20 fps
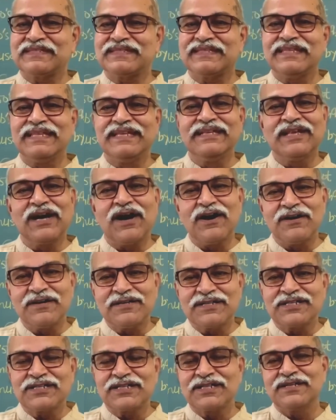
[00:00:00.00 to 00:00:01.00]

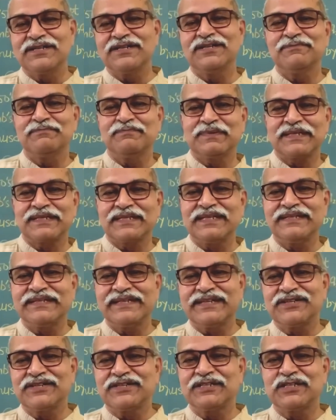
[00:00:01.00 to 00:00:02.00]
Lenard's
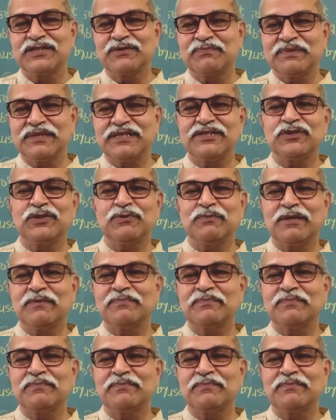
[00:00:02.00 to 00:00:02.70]
speech